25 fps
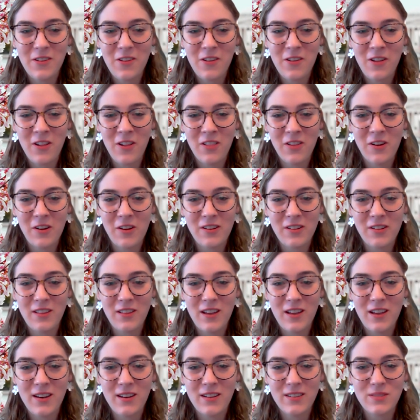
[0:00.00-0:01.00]
the call learned a
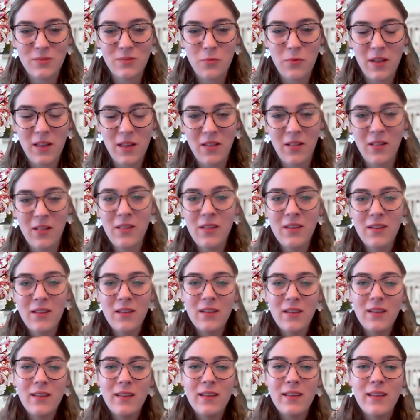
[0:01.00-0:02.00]
lot as well.
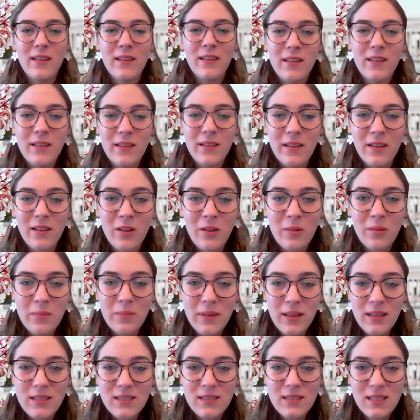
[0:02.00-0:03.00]
Oh,
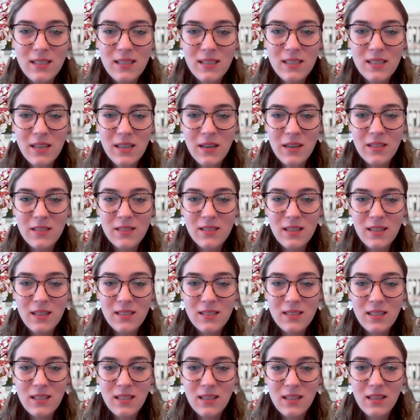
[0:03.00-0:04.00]
let's see, Sharon is
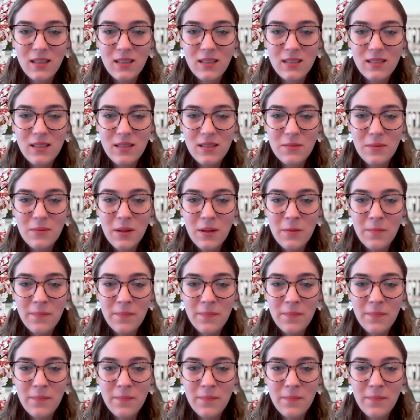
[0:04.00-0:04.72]
not oh, seeing this as